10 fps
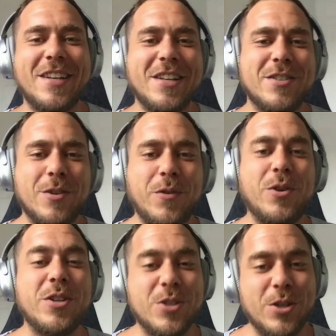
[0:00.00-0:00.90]
So if you
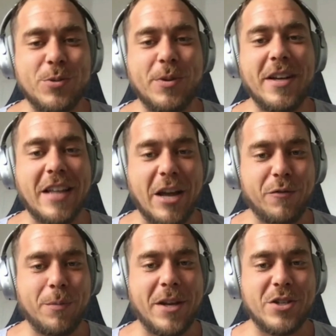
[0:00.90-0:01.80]
could start to read
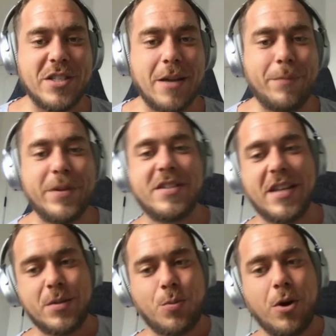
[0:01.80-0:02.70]
CloudFormation templates,
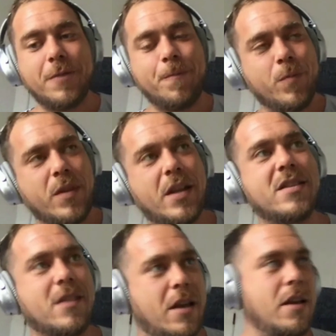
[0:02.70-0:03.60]
that's one.
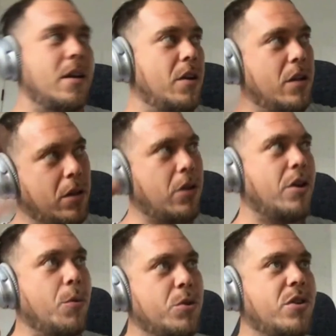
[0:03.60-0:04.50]
That's like
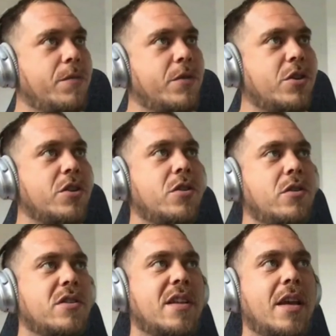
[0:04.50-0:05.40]
learning what your infrastructure
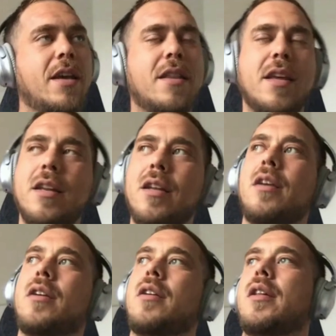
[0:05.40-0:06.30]
looks like, and then
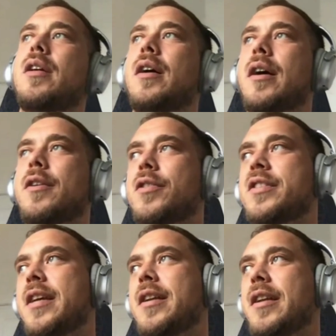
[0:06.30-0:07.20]

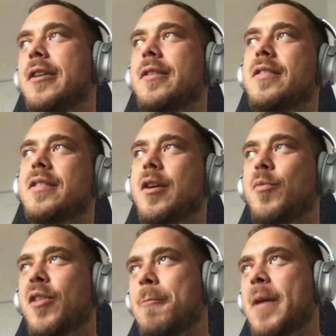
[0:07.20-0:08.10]
understanding some
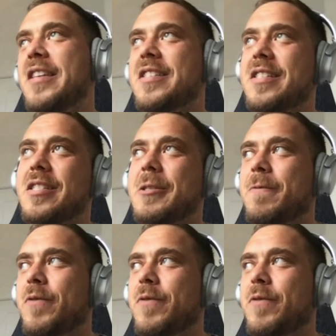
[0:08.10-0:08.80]
of the bases of